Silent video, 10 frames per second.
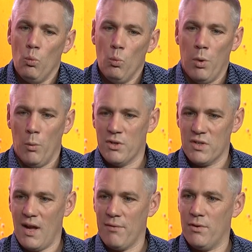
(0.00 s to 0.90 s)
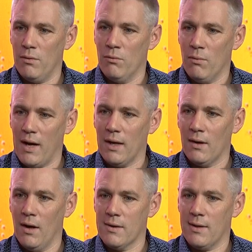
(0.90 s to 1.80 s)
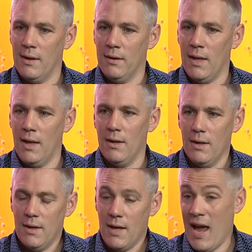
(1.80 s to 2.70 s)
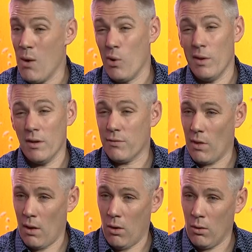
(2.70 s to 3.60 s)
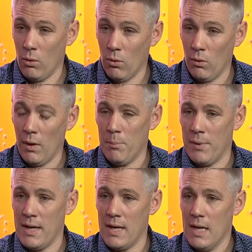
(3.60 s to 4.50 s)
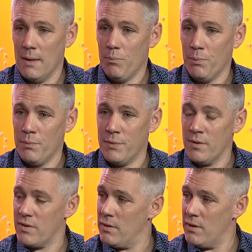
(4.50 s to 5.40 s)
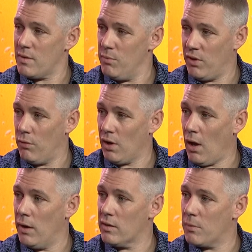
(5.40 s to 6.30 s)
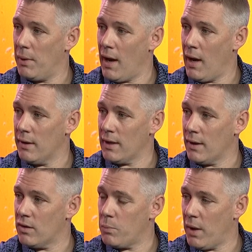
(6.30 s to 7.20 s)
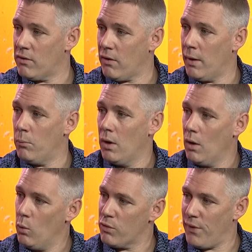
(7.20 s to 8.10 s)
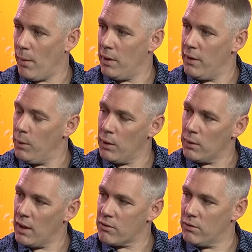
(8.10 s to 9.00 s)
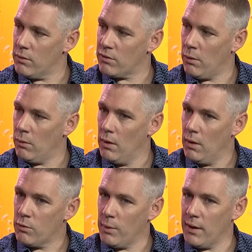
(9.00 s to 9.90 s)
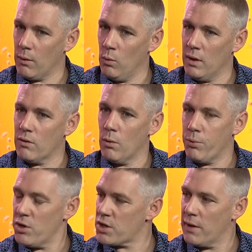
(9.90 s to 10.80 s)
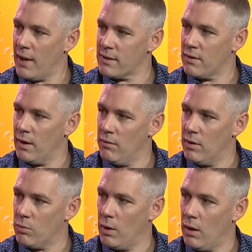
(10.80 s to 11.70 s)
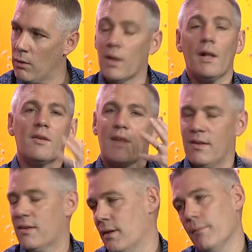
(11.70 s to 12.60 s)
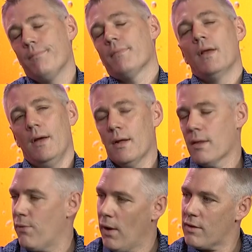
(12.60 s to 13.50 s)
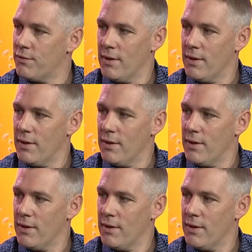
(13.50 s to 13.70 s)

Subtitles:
But we just have to recognize that A, we're in this for the long haul, and B, there's some silver linings to be had in getting to spend time with family that we don't get to. So I think we need to appreciate that side of it as well, or at least that's the philosophy